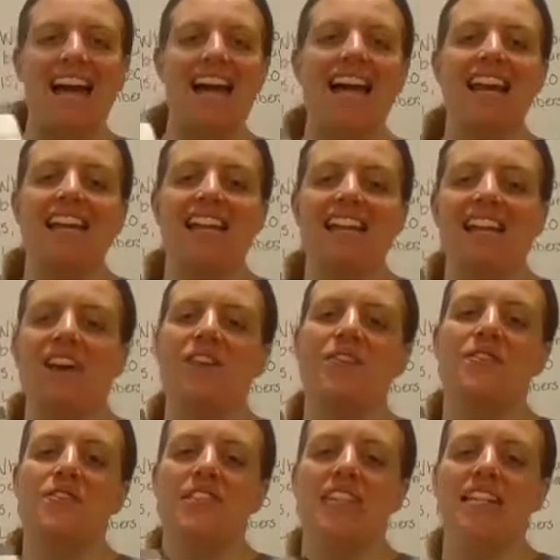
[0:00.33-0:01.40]
Hello,
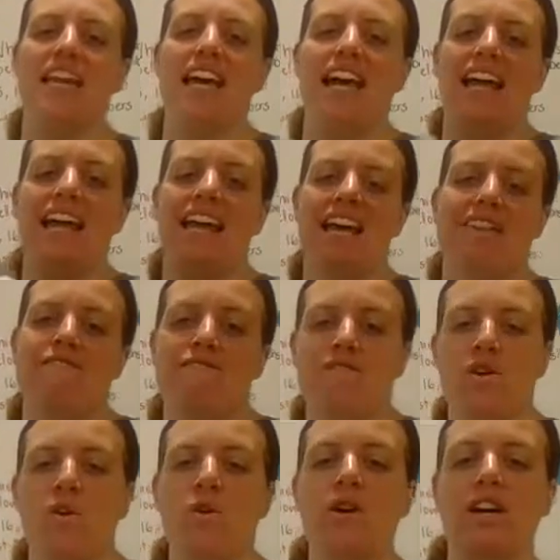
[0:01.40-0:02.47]

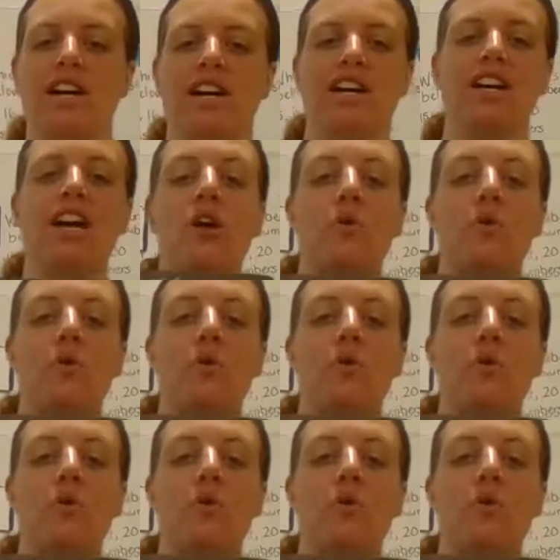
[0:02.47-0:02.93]
GLE4.